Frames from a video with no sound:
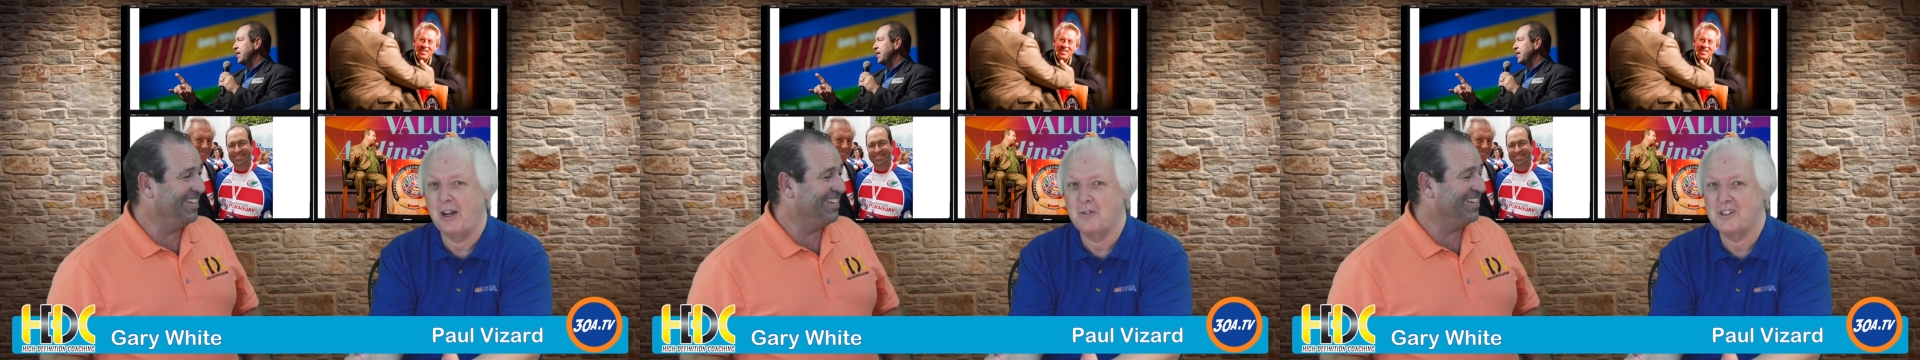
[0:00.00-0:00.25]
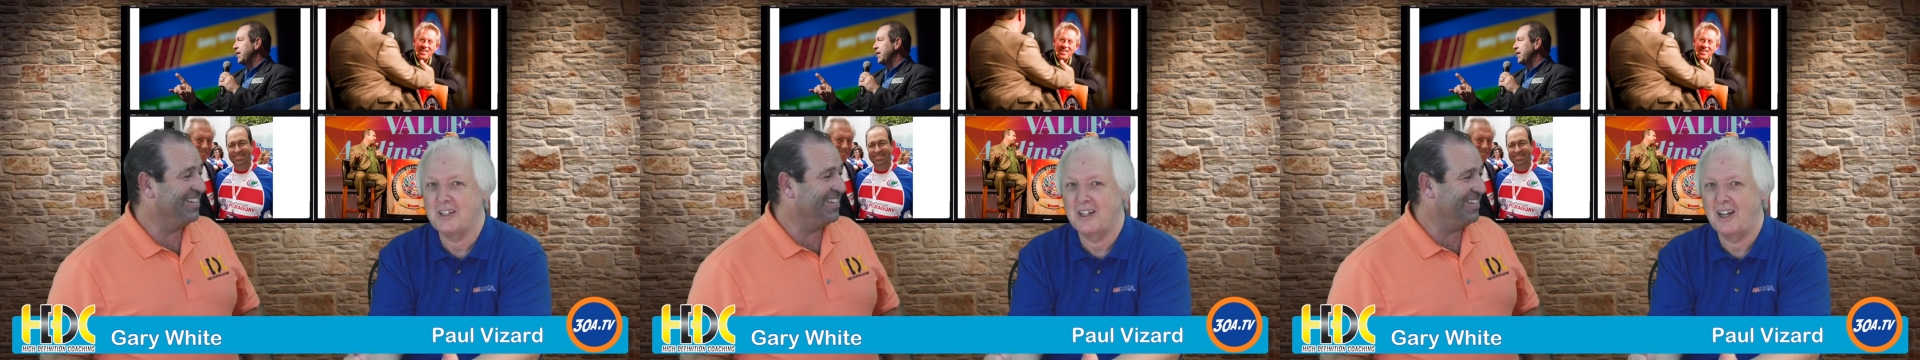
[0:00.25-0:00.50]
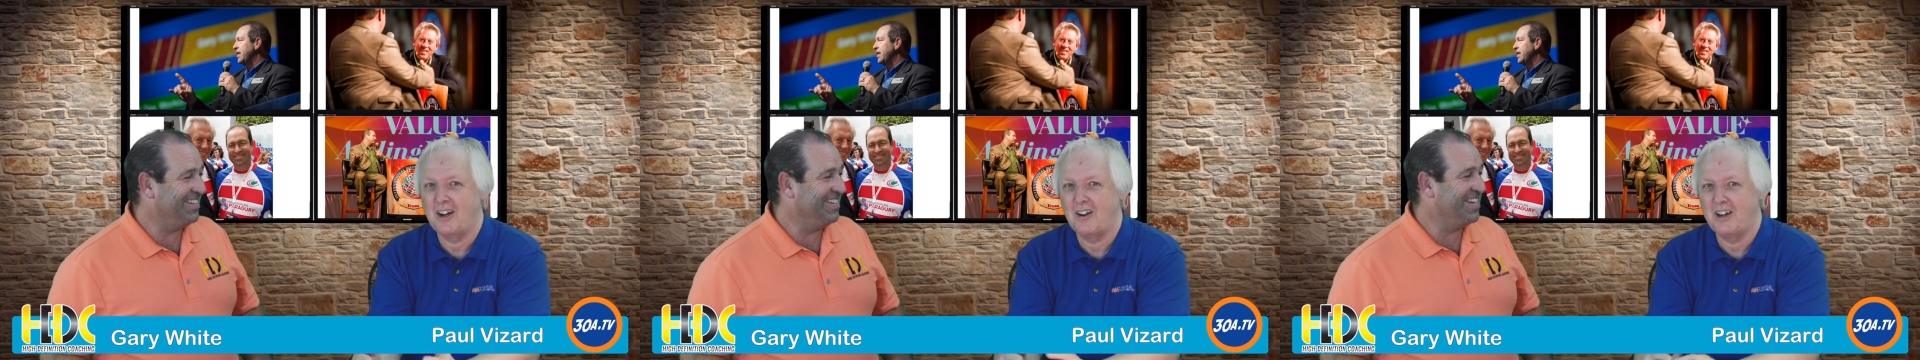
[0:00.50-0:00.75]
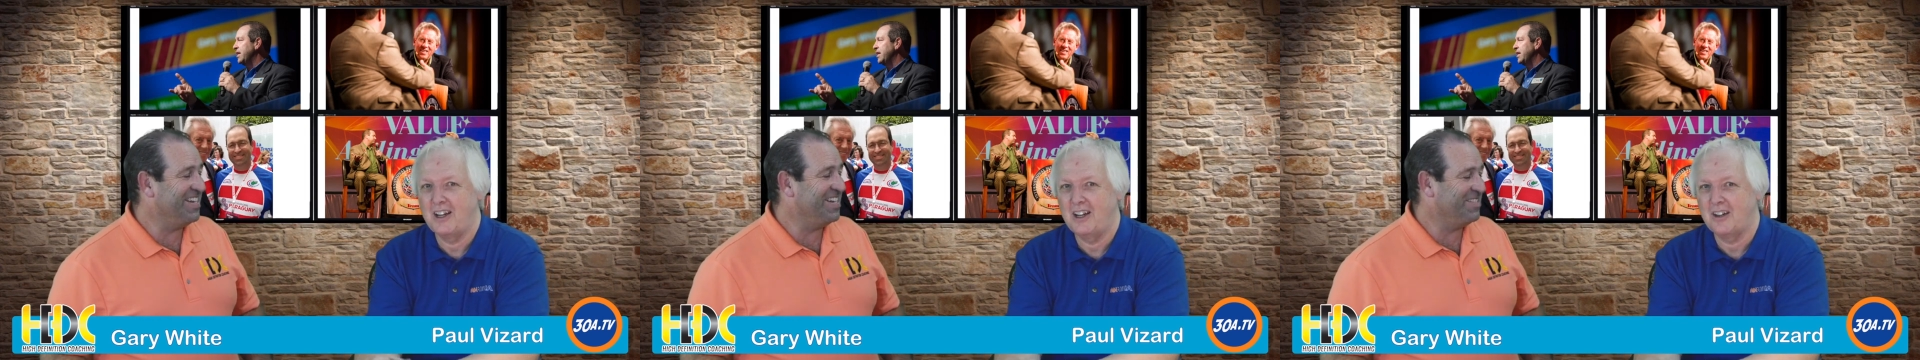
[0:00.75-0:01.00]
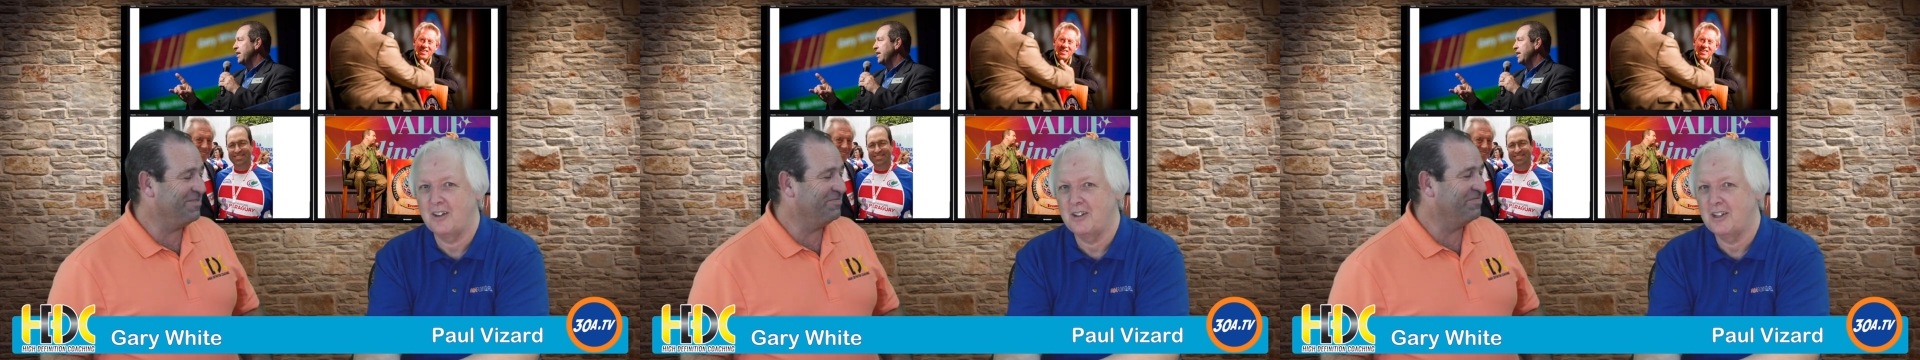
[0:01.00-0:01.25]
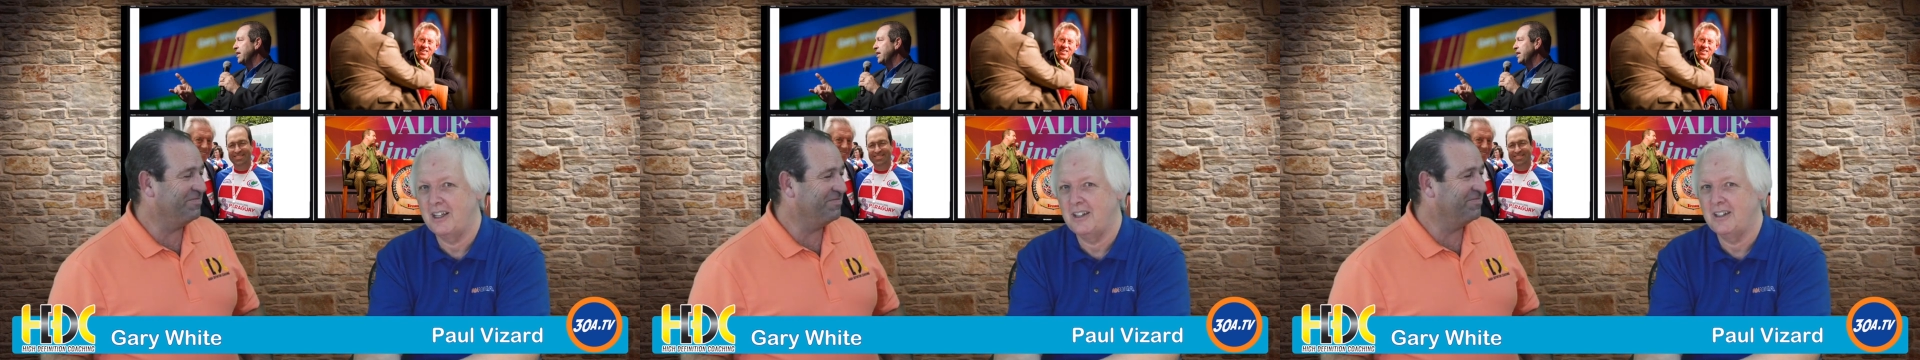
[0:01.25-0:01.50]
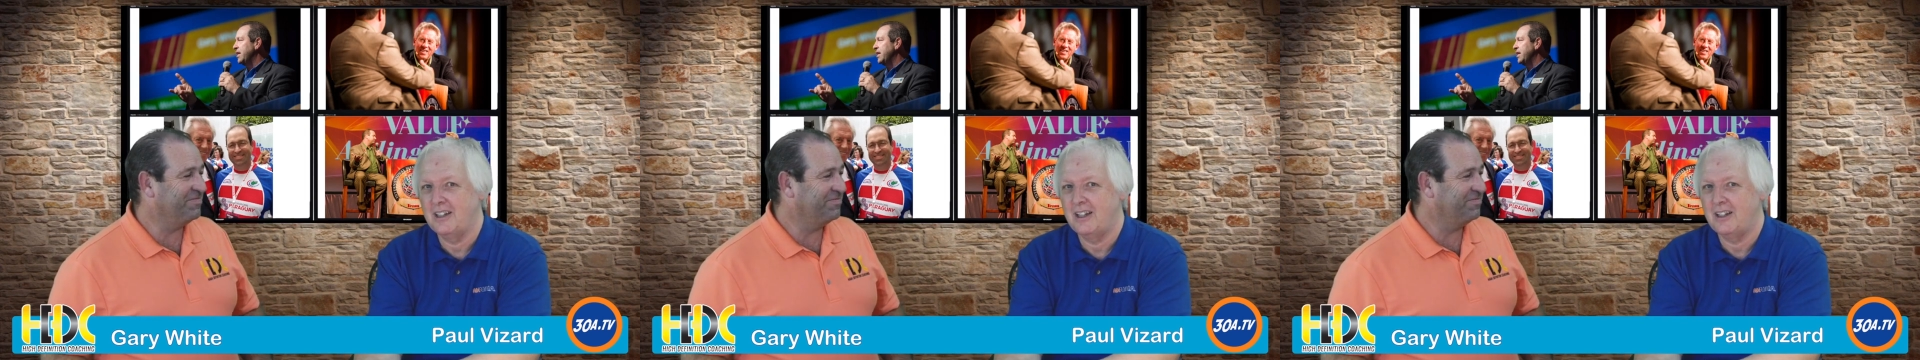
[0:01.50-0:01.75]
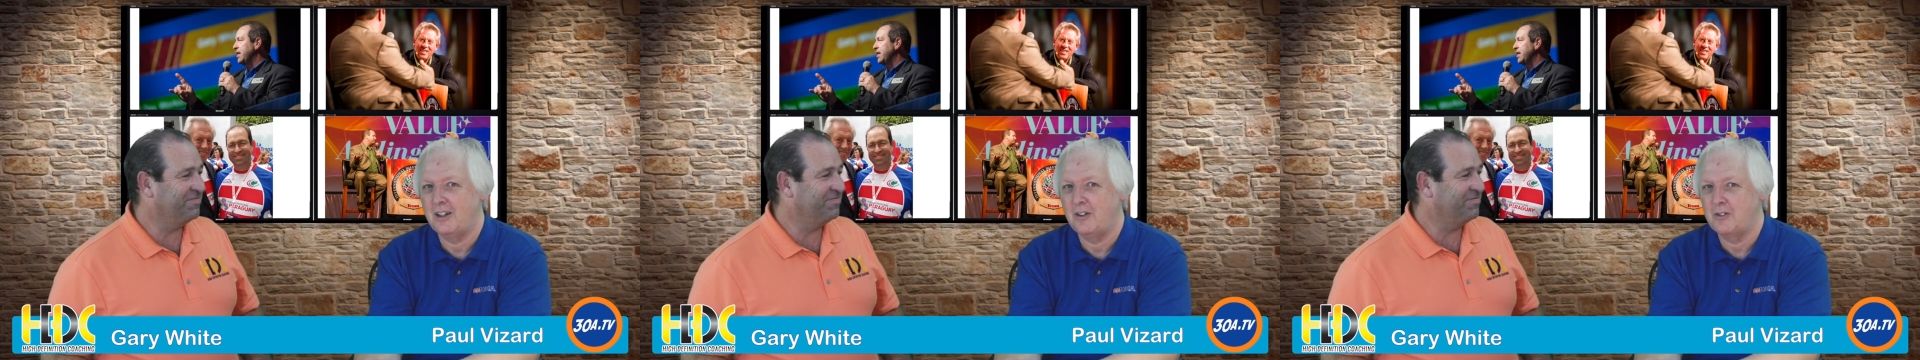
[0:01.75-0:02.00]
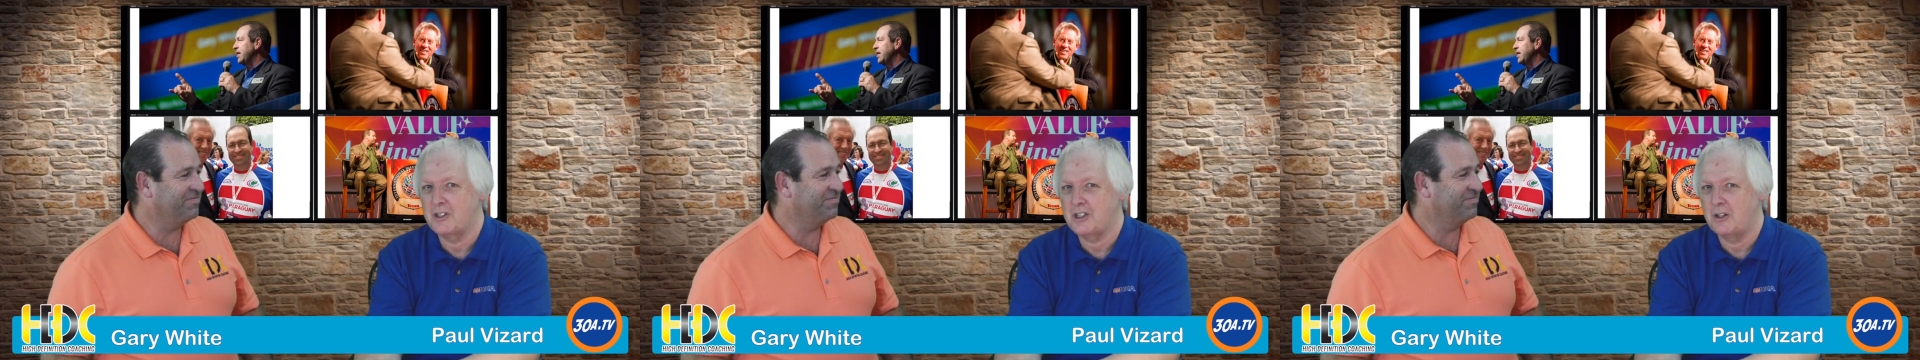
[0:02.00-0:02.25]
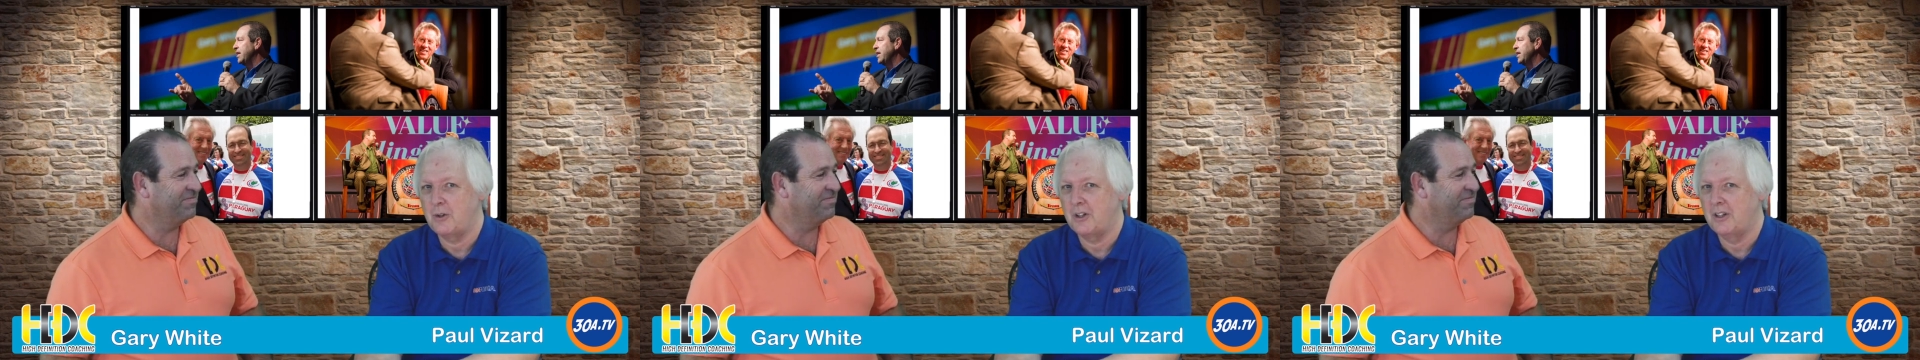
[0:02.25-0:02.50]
Speaker 1: City area yeah. here, and, and uh, obviously we're,